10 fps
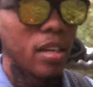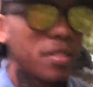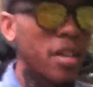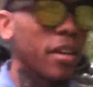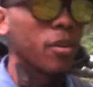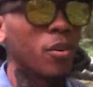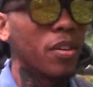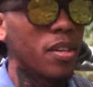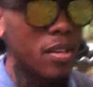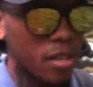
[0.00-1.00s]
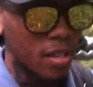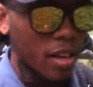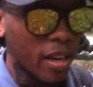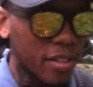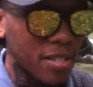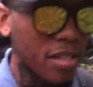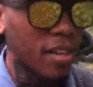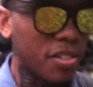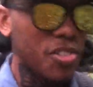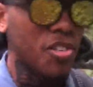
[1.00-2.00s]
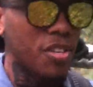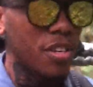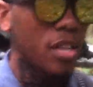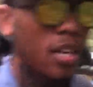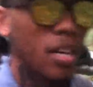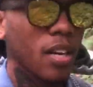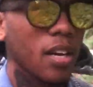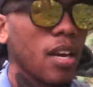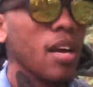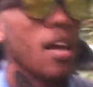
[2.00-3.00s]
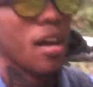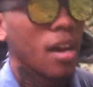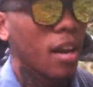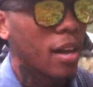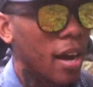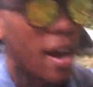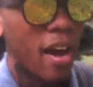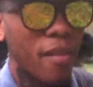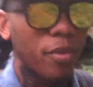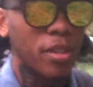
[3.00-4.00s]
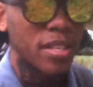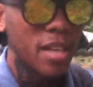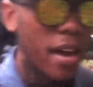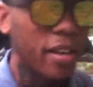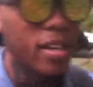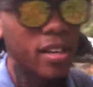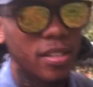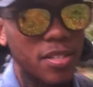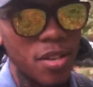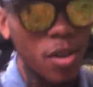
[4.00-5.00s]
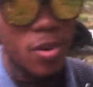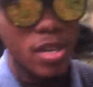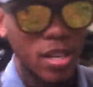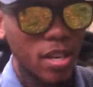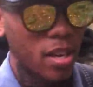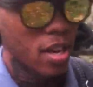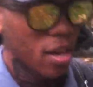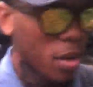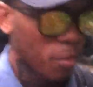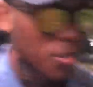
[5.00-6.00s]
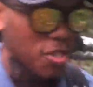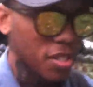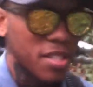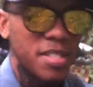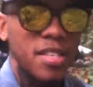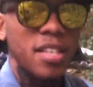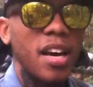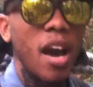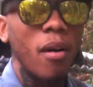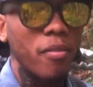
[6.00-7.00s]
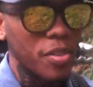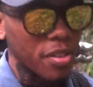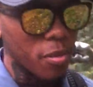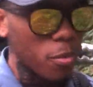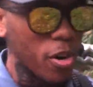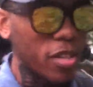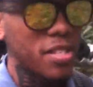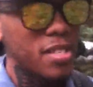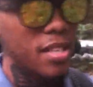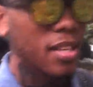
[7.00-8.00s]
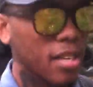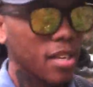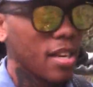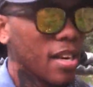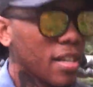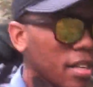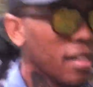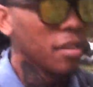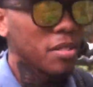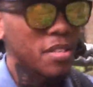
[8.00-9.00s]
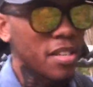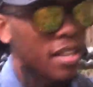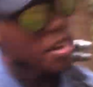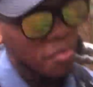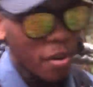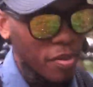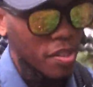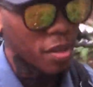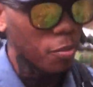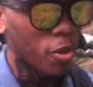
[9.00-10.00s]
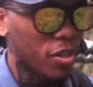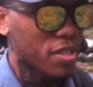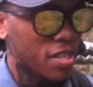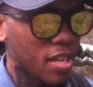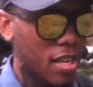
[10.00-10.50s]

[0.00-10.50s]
take on the AT next year, I have on this hike. So we're just gonna see how everything works, see if everything works,